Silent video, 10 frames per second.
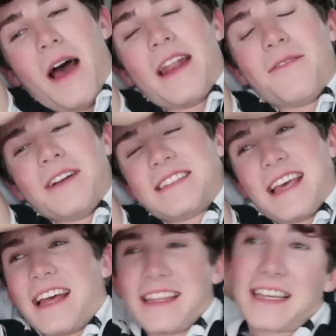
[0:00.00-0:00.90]
I didn't want to
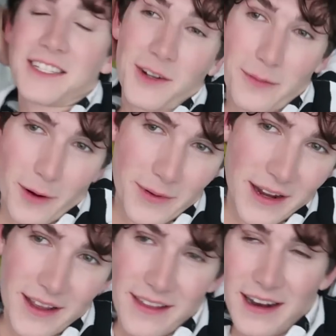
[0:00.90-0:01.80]
say anything too
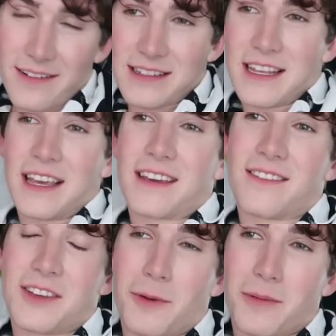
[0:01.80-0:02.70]
inappropriate. And then I was like,
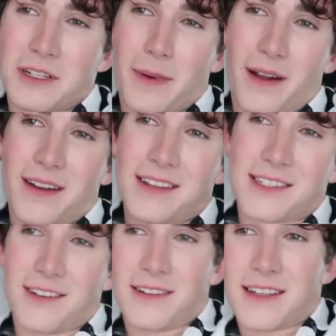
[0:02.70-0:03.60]
you weren't responding.
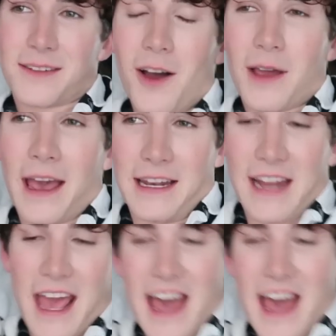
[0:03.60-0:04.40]
So I was like, okay, I need